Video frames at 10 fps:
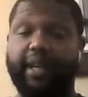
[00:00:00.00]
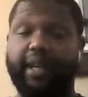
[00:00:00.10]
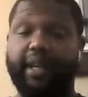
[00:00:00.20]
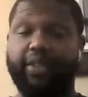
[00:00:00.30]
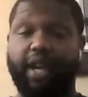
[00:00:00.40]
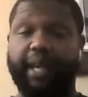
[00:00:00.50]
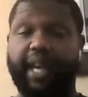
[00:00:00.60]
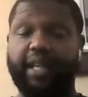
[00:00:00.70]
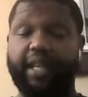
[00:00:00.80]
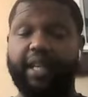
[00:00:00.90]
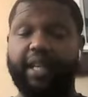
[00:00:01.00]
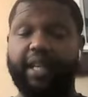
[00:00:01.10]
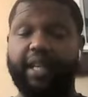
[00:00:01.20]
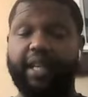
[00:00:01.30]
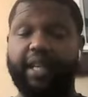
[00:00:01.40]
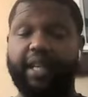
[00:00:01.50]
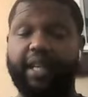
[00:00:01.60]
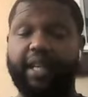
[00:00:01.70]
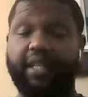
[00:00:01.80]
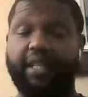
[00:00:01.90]
they're trying to play catch?
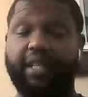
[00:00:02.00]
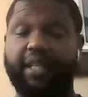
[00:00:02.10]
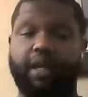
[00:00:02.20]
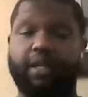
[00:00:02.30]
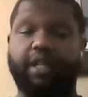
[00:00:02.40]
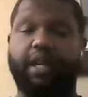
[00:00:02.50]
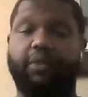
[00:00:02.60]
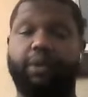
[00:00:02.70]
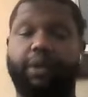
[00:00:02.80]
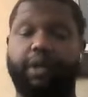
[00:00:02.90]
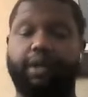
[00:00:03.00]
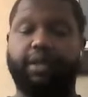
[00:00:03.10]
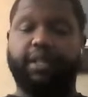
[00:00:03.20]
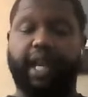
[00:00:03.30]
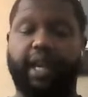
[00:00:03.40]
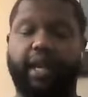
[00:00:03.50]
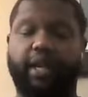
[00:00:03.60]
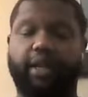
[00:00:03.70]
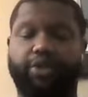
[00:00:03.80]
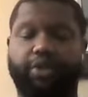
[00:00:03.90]
Is it going to be we're
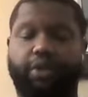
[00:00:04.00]
leading the